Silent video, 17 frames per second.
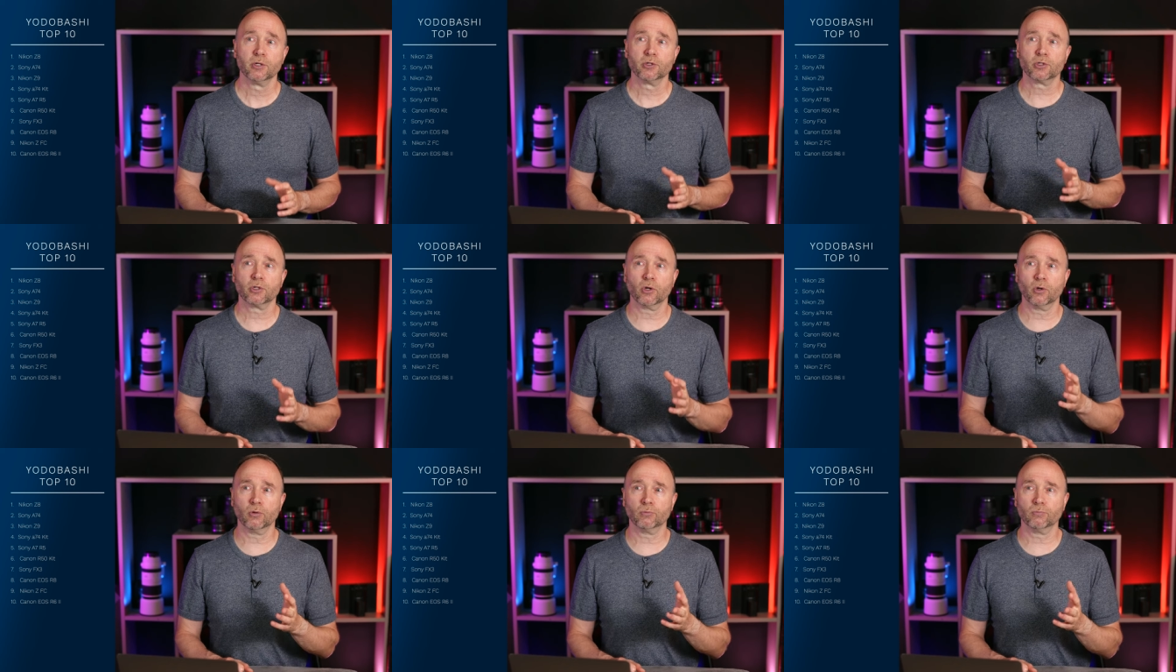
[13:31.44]

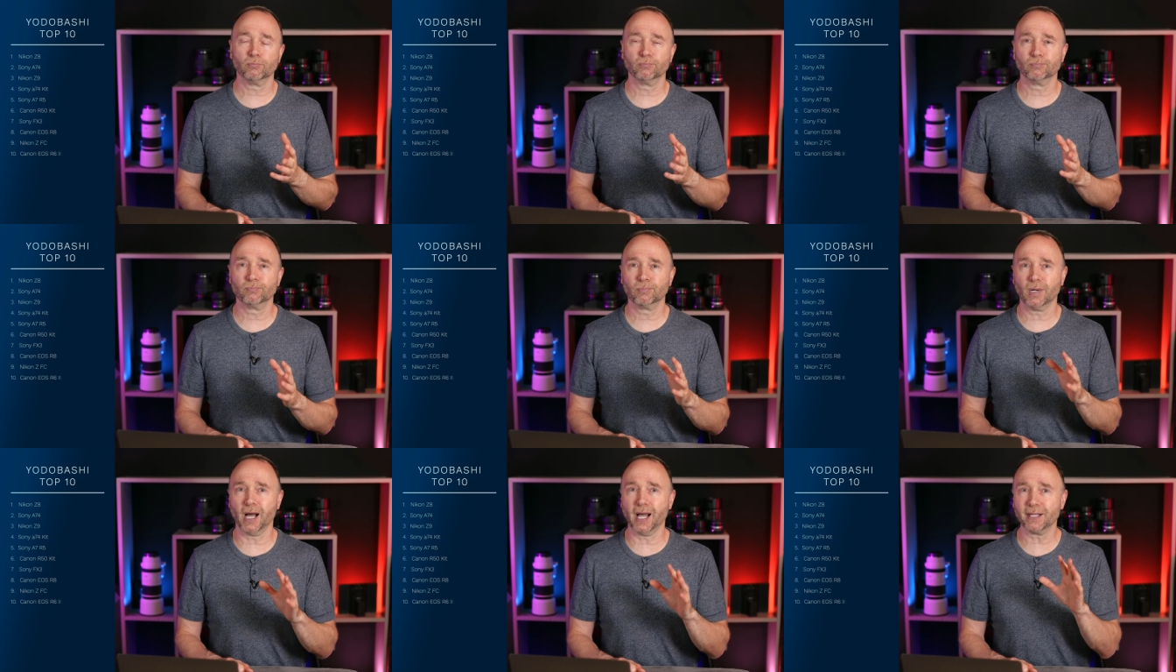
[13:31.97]
so
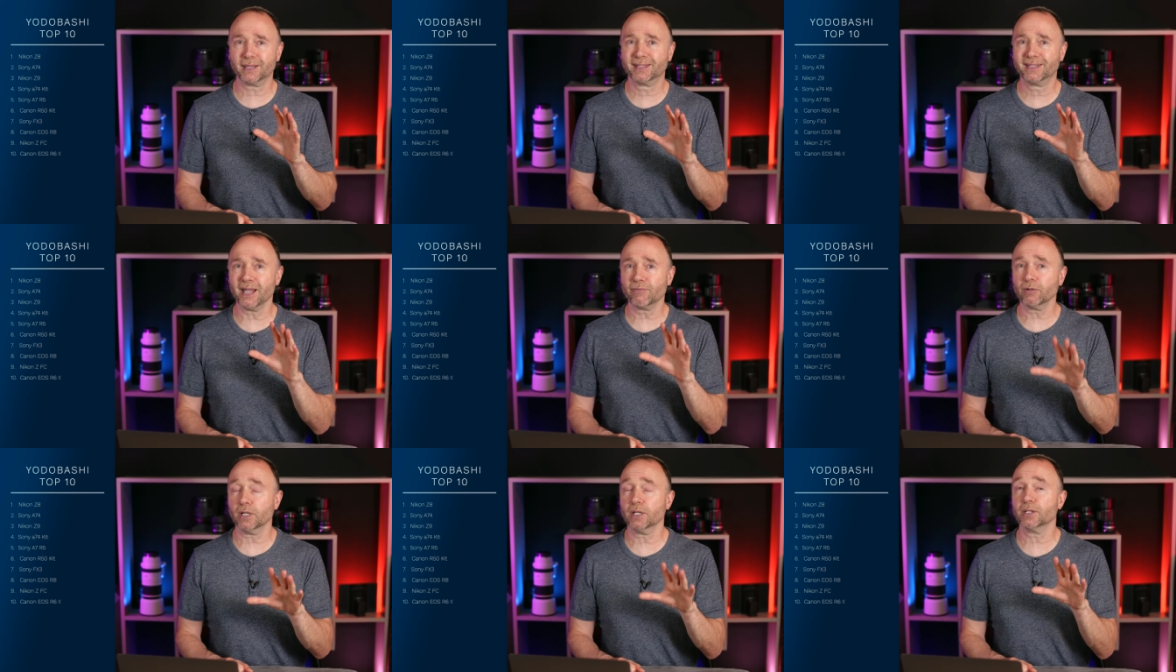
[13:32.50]
I
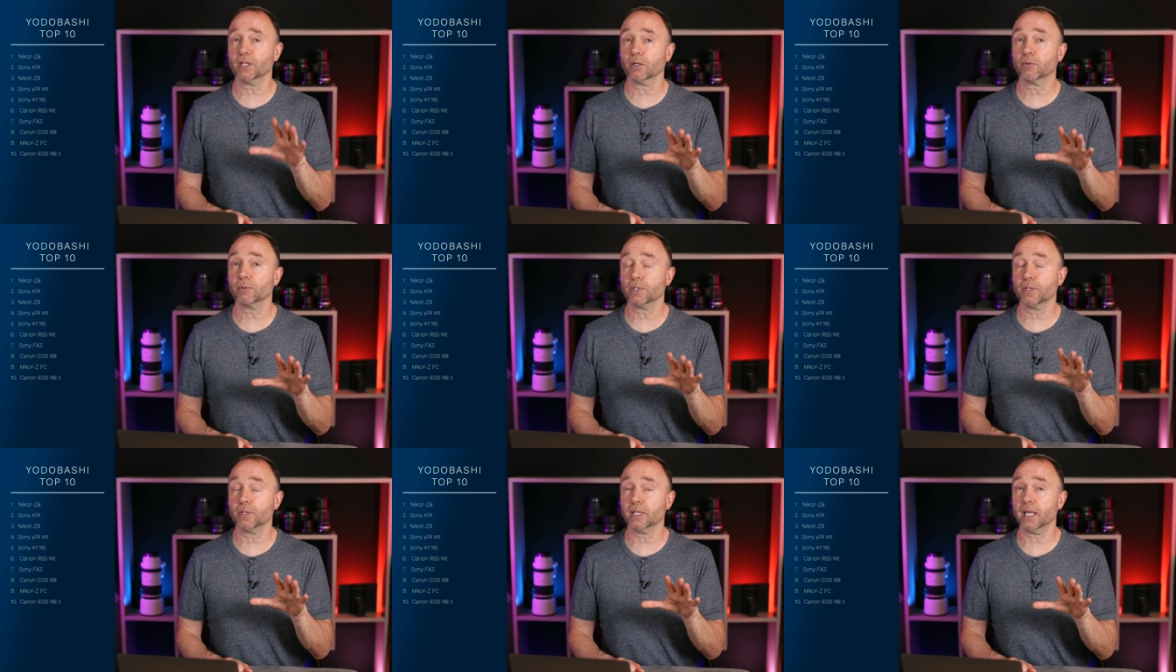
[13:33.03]
definitely think
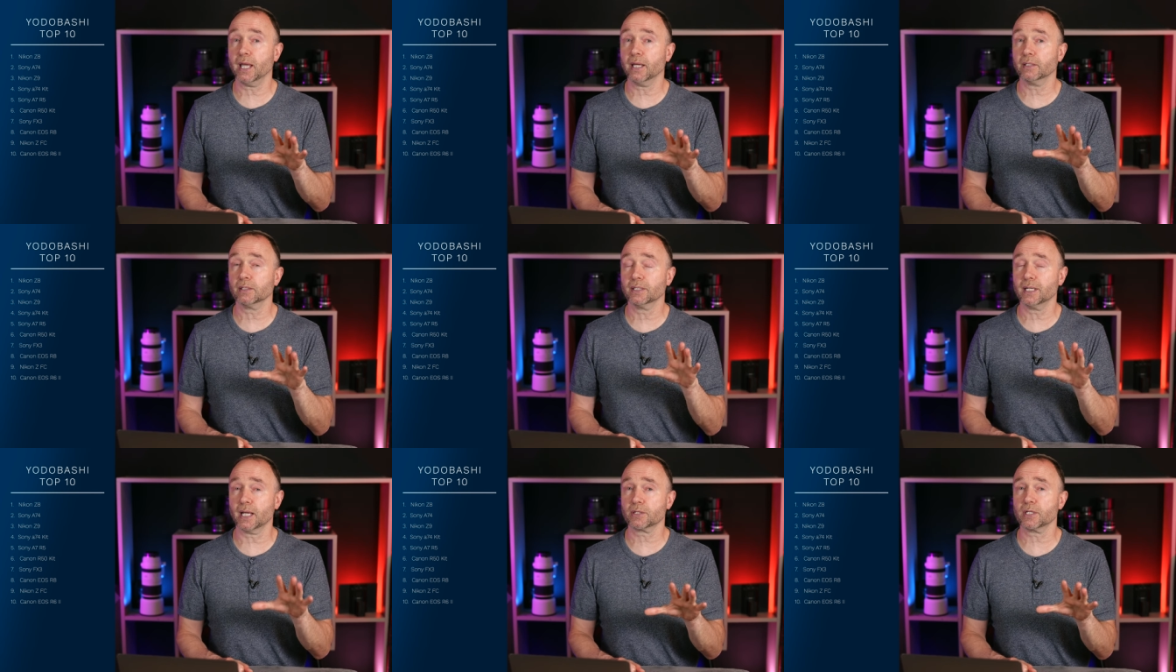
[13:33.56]
within the
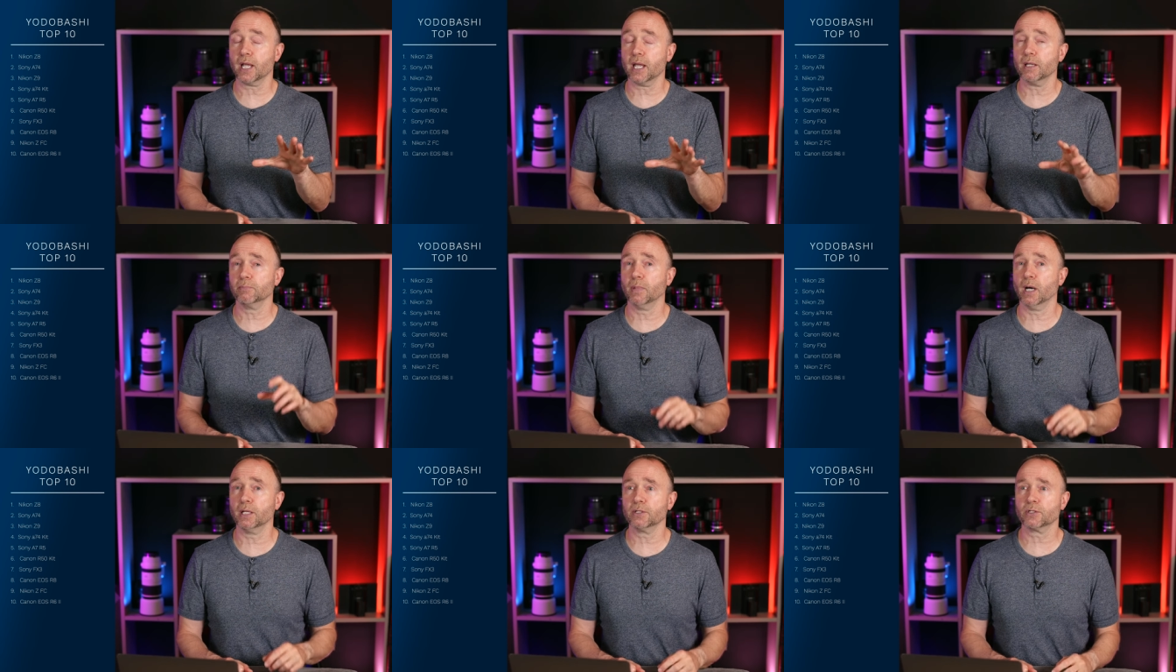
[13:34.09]
eight, next
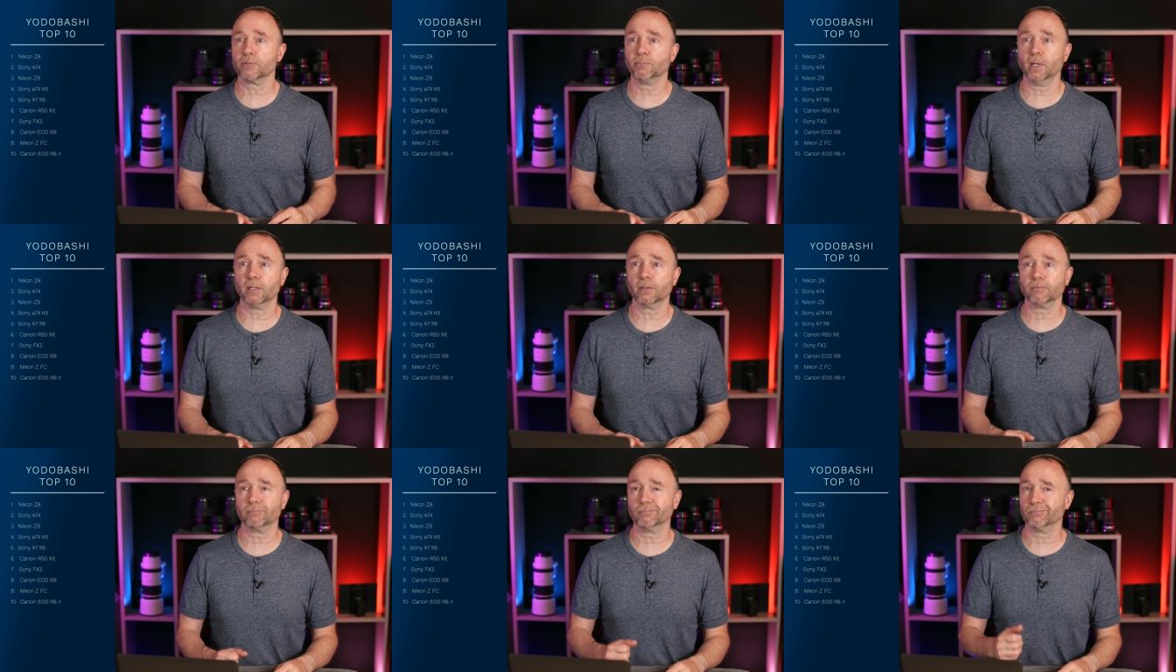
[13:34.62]
eight months,
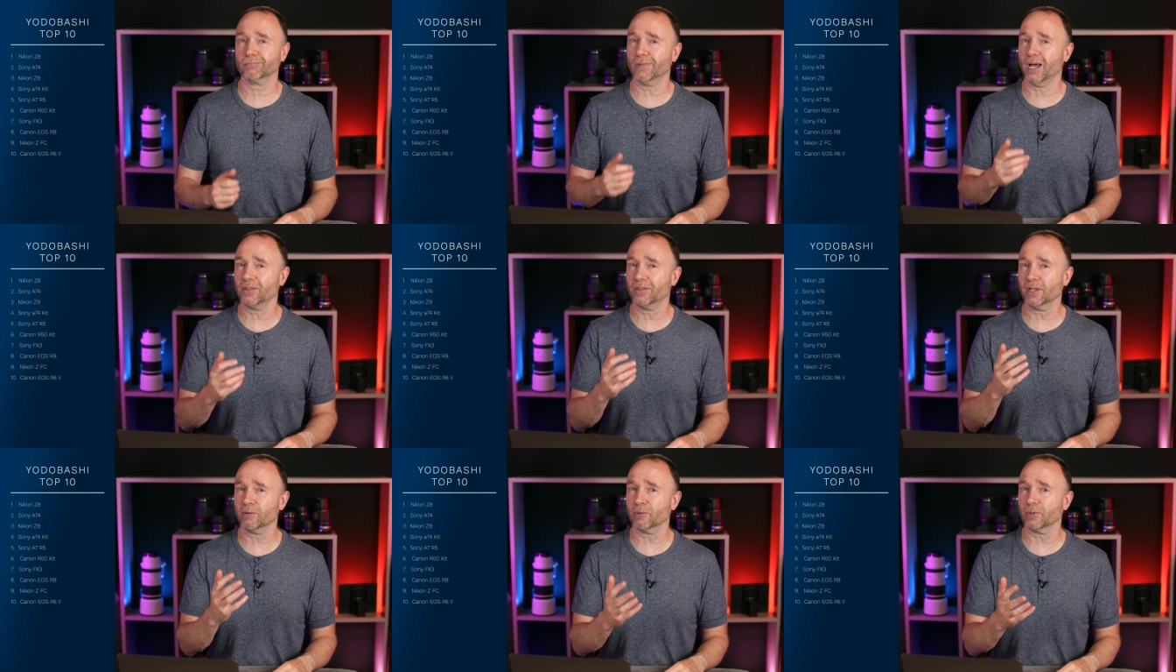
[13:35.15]
but I
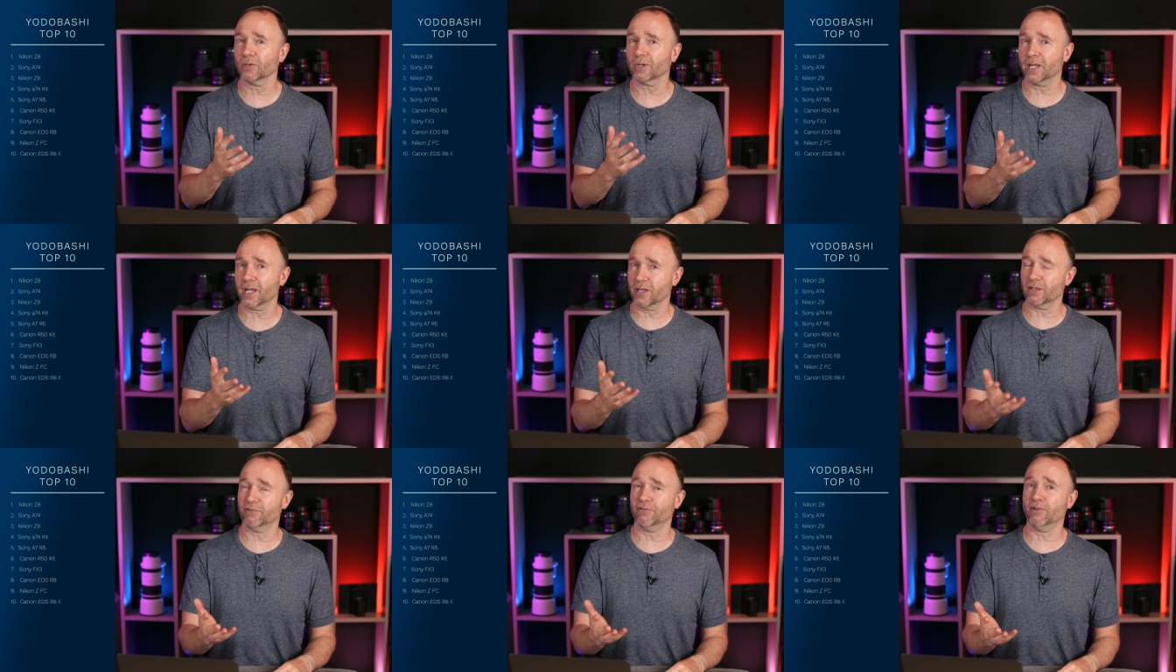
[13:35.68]
think we're
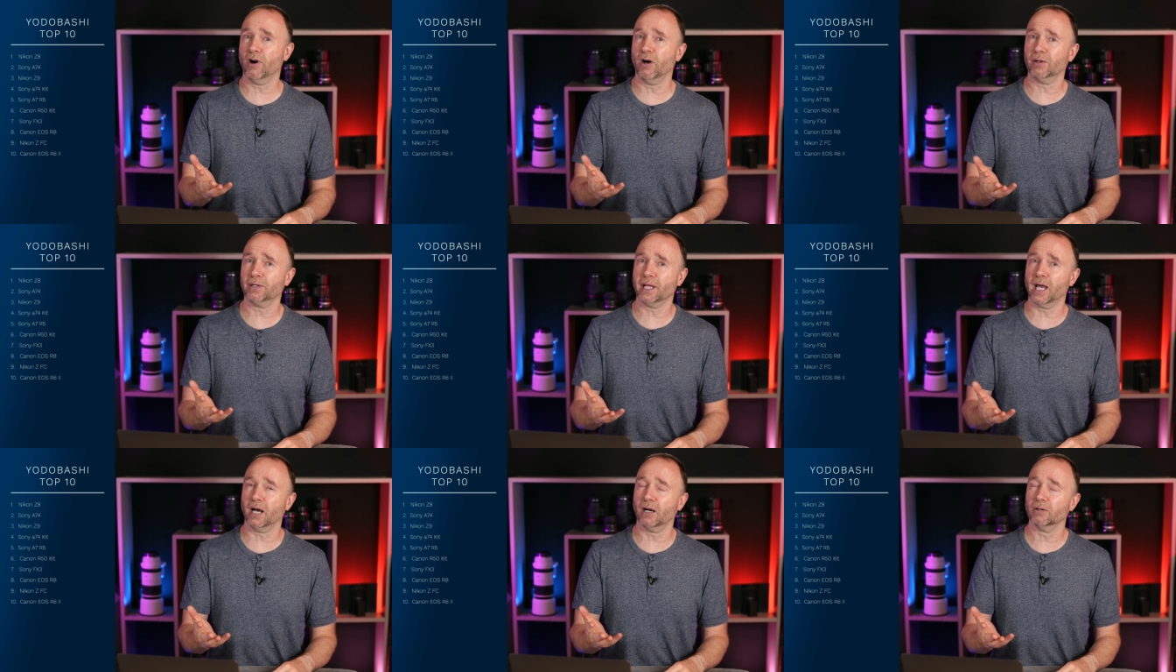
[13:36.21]
looking at the fall
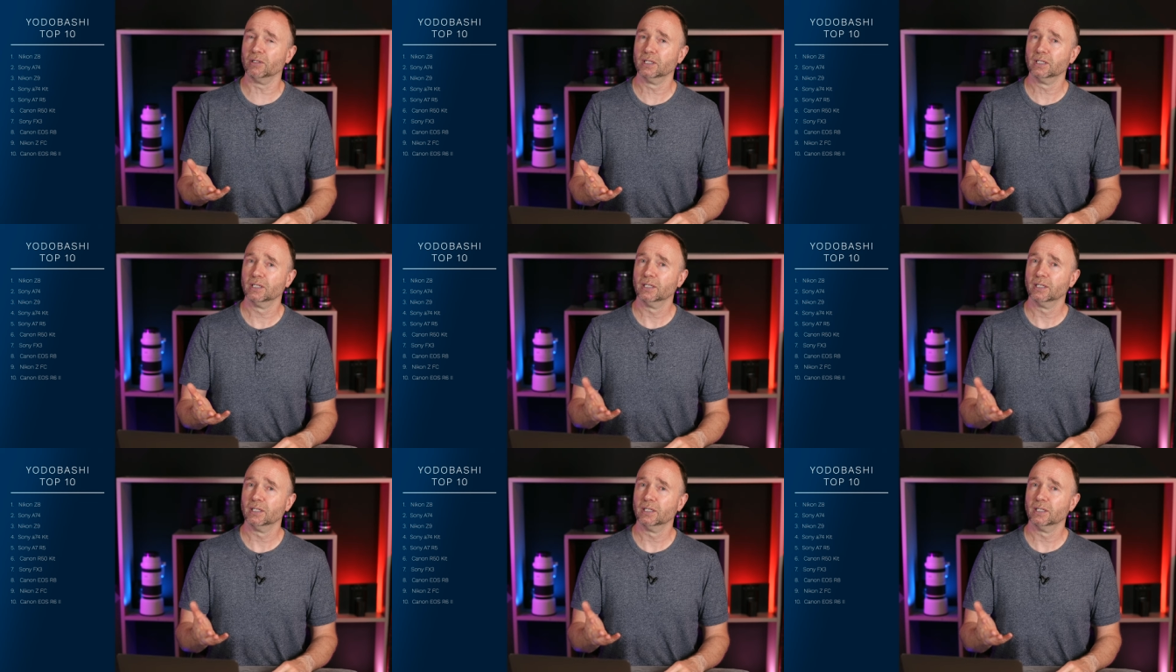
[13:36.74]
now